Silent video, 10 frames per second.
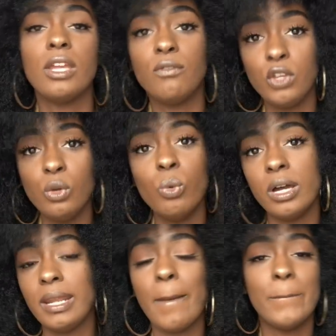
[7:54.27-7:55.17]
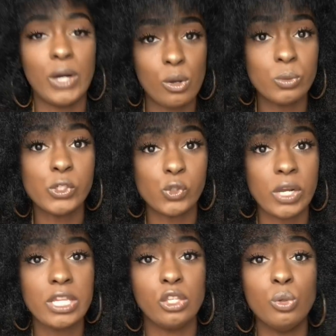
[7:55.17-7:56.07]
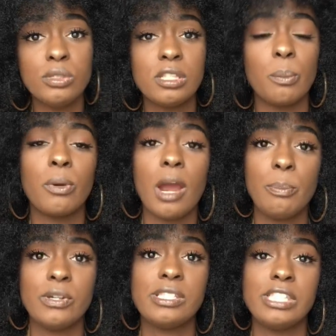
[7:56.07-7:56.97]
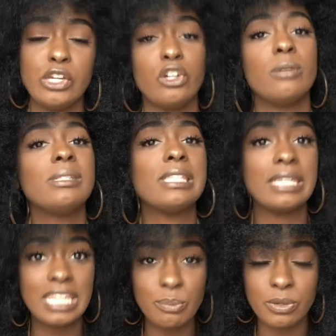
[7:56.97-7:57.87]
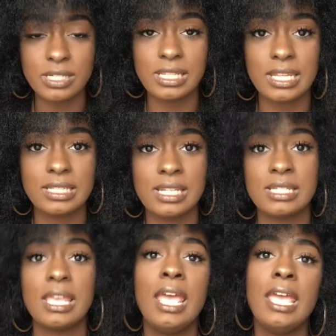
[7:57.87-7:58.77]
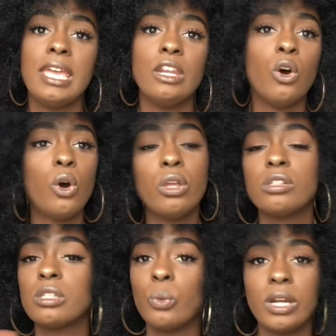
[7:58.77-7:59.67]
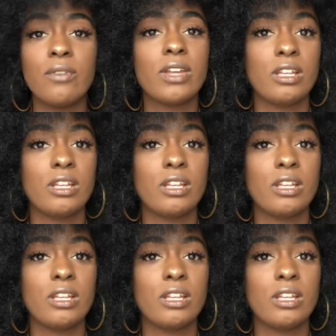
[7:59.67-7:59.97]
if you want it bone straight, use the proper serums and heat protectants and oils or whatever